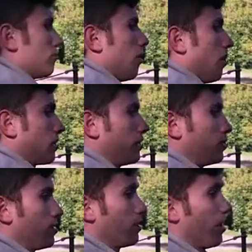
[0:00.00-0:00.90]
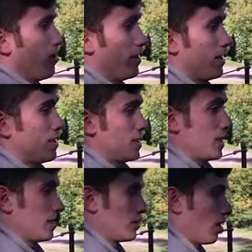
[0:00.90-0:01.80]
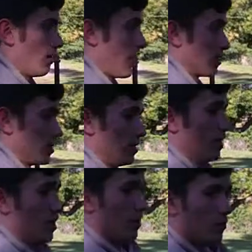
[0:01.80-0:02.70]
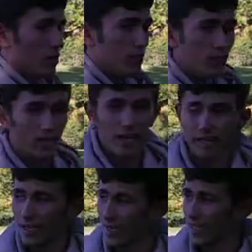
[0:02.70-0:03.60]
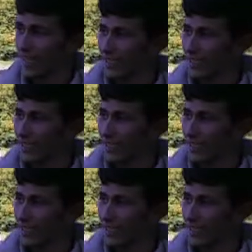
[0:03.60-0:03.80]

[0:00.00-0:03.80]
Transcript: rock doesn't go in the intended direction, which today is